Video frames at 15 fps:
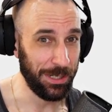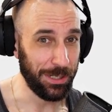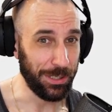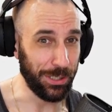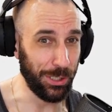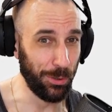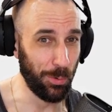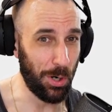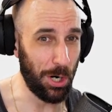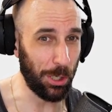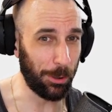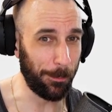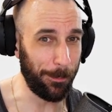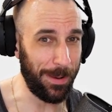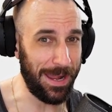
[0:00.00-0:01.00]
you are
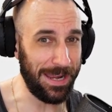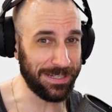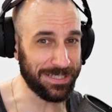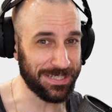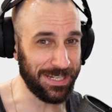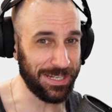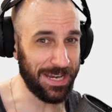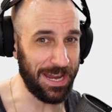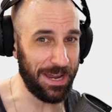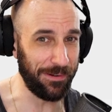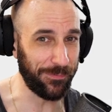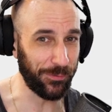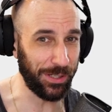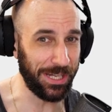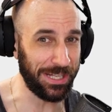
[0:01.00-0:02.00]
maxing
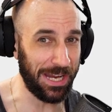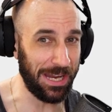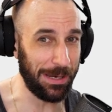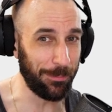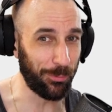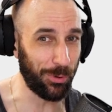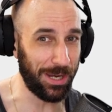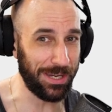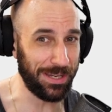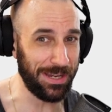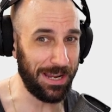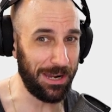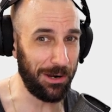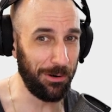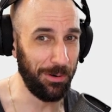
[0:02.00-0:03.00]
every game right
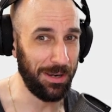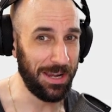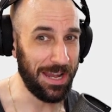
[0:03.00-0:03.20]
now.